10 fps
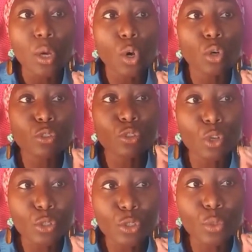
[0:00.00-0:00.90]
or
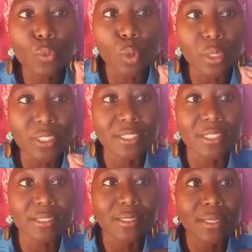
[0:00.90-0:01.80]
social
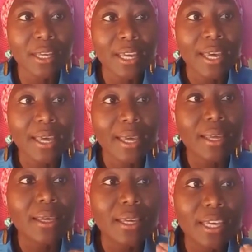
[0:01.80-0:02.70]
qualities
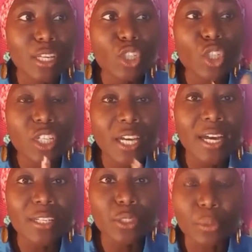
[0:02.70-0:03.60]
into
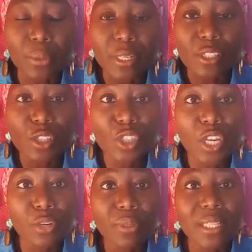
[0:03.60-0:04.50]
categories
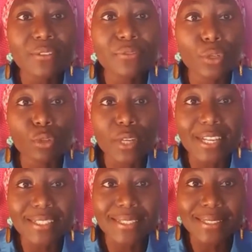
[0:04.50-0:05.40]
generally viewed
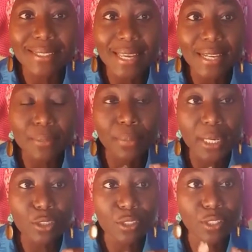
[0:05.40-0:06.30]
as distinct by
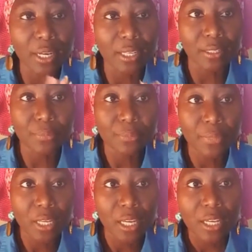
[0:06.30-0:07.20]
society.
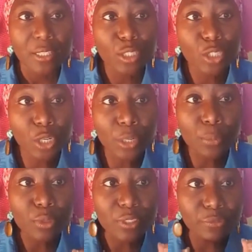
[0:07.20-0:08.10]
The term
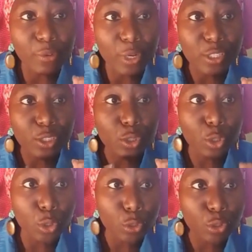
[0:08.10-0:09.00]
was first
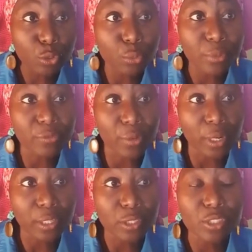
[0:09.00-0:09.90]
used to
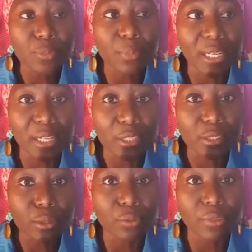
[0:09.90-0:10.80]
refer to
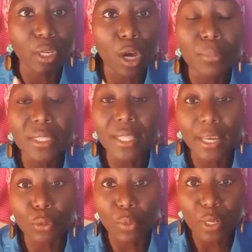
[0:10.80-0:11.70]
speakers of a common
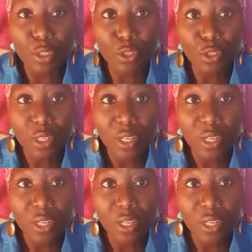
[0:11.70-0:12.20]
language